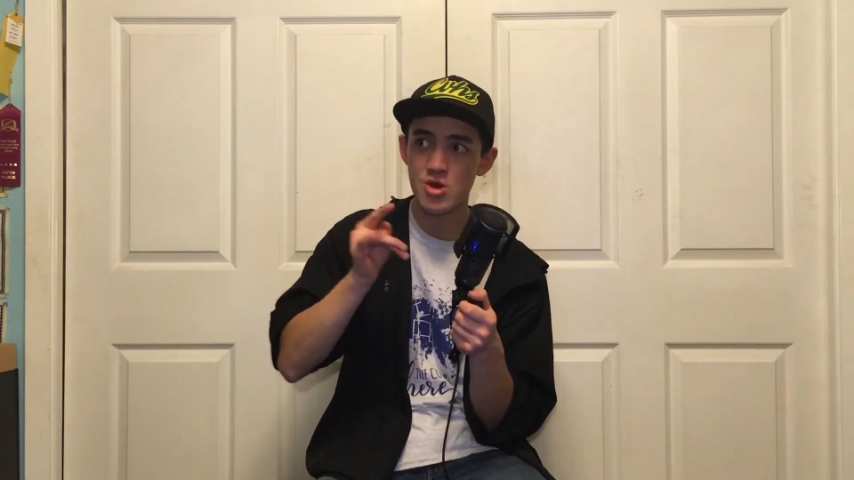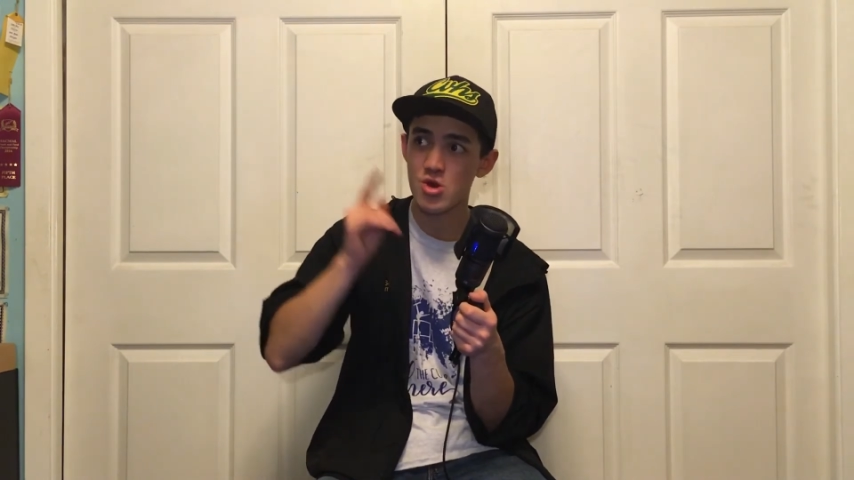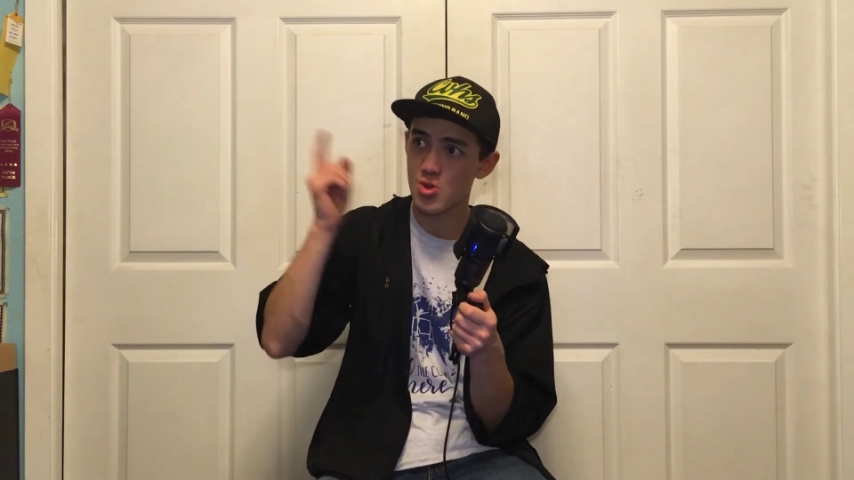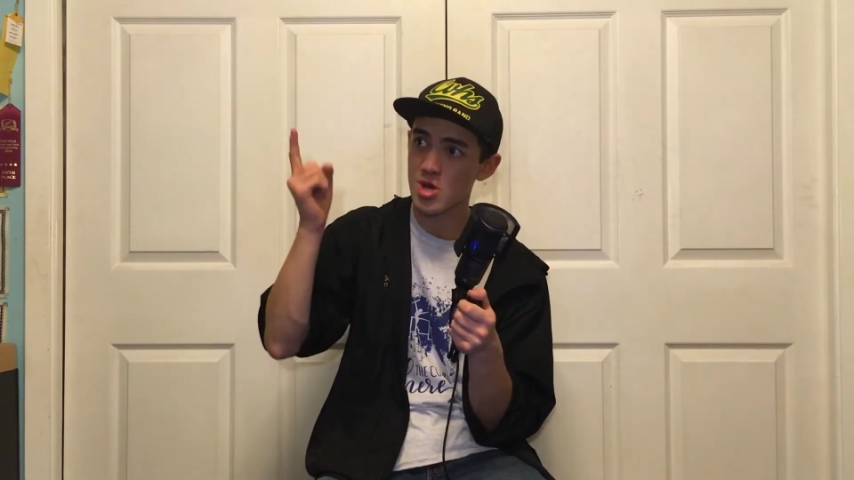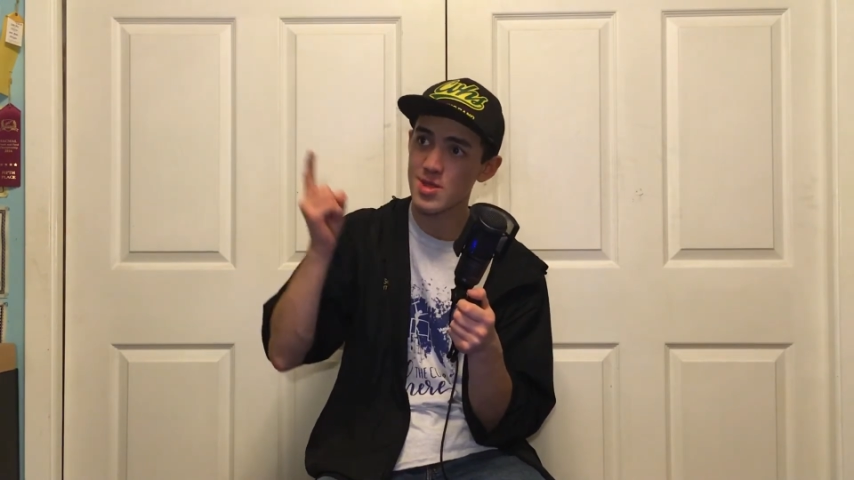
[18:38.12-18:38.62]

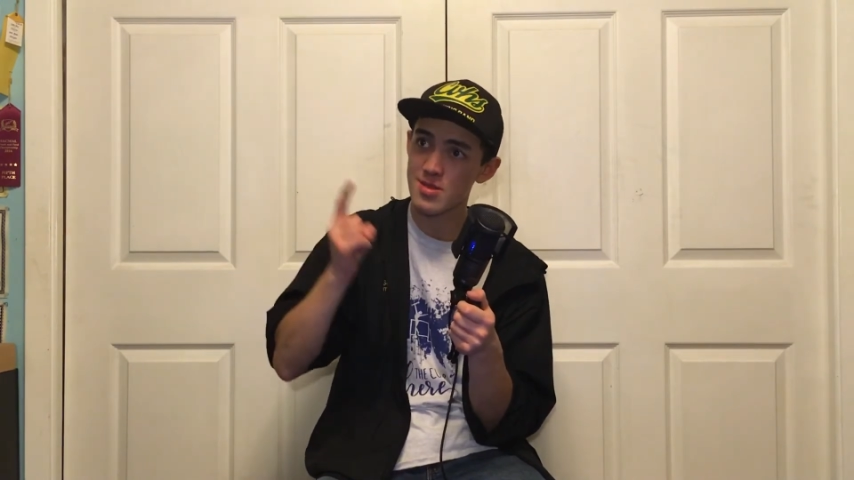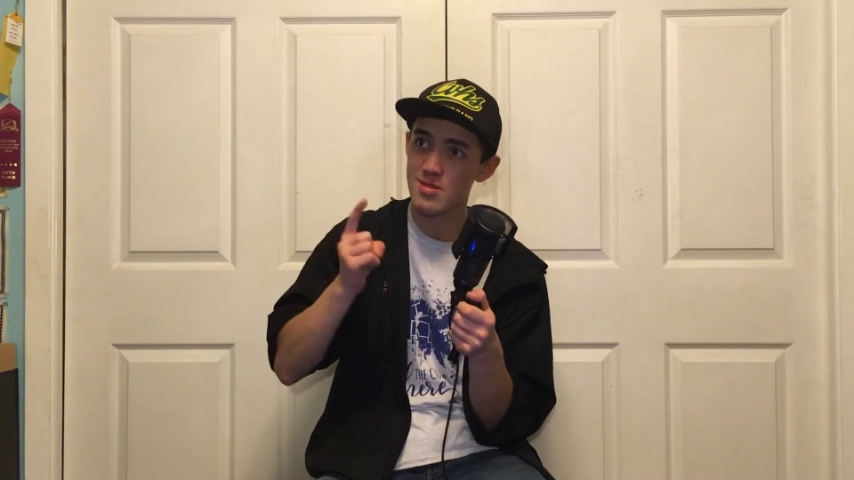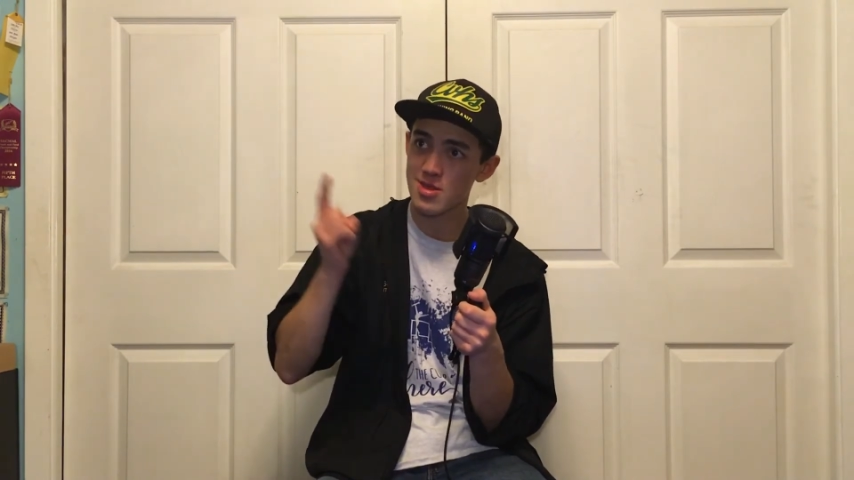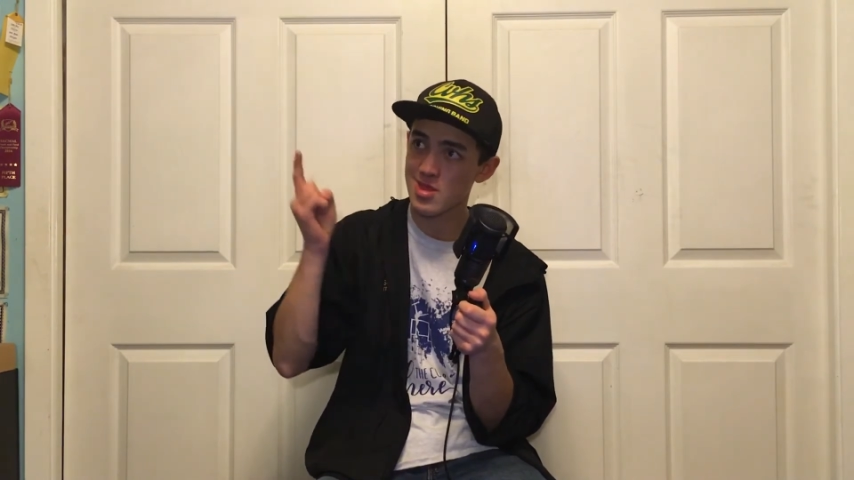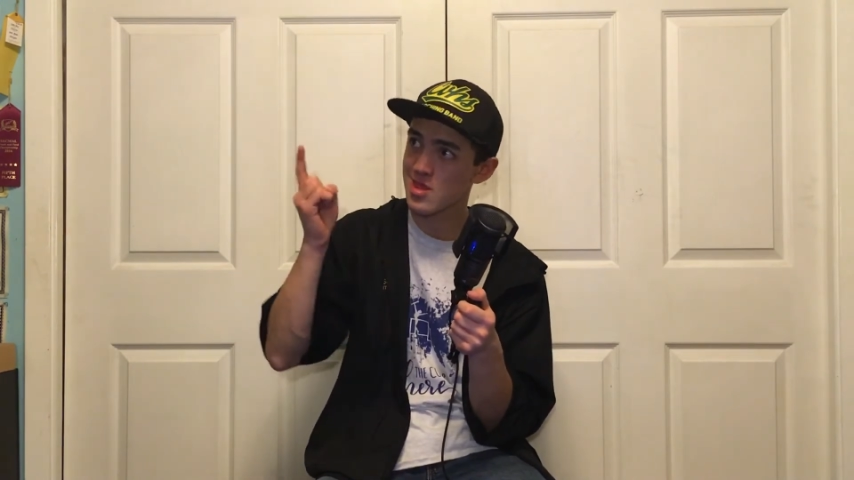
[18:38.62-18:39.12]
You can look at
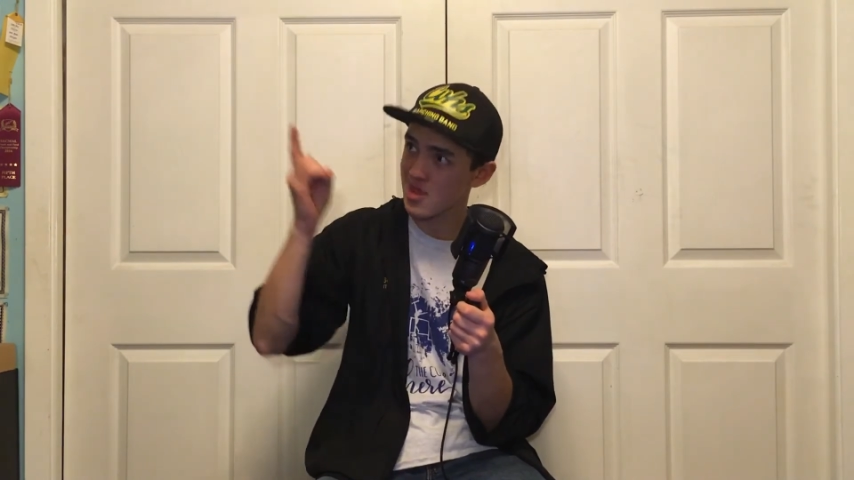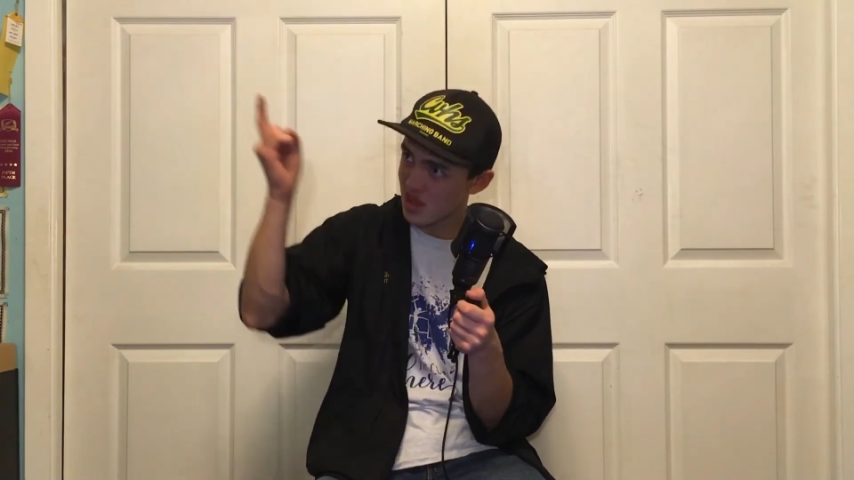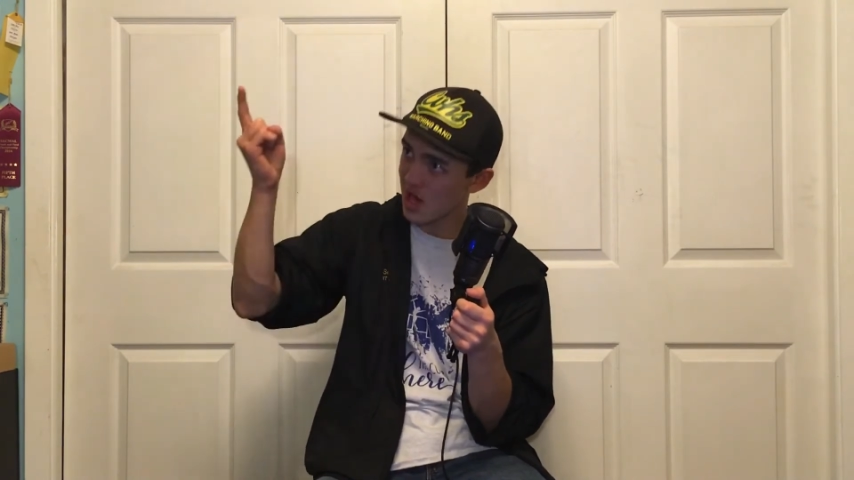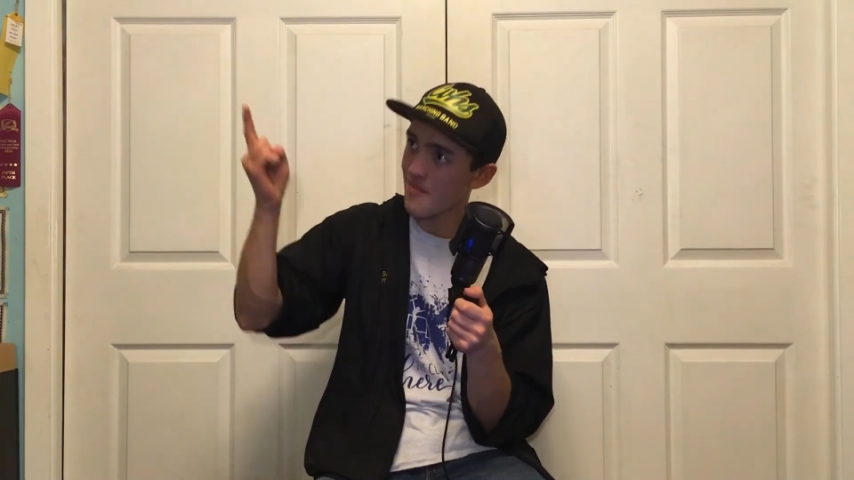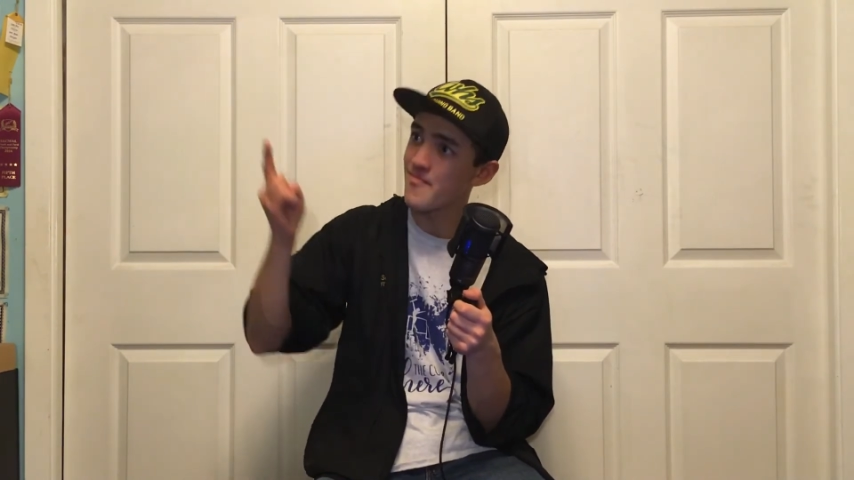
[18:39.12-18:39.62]

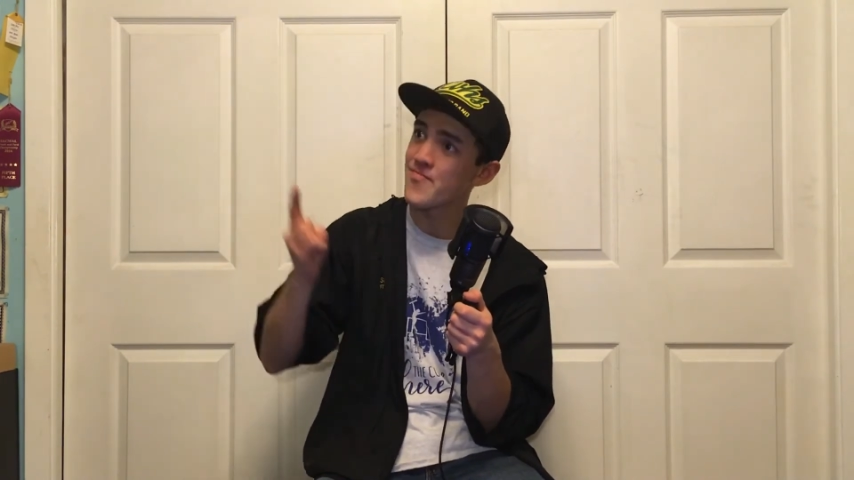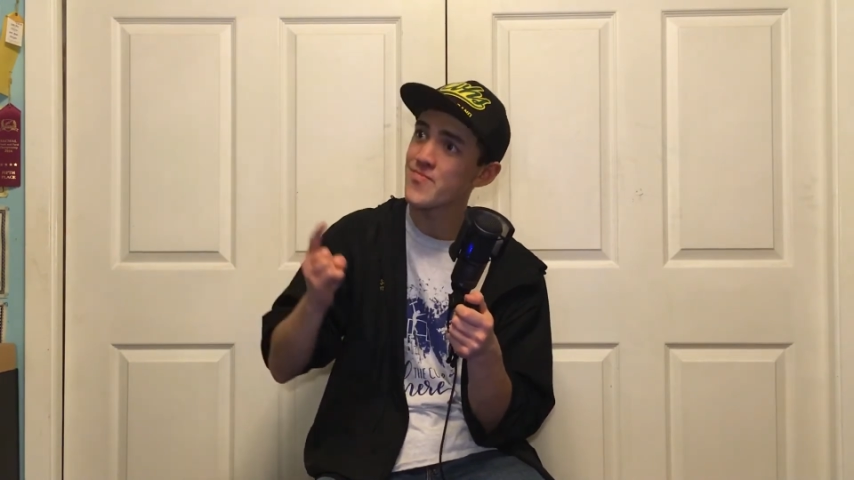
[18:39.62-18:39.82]
them.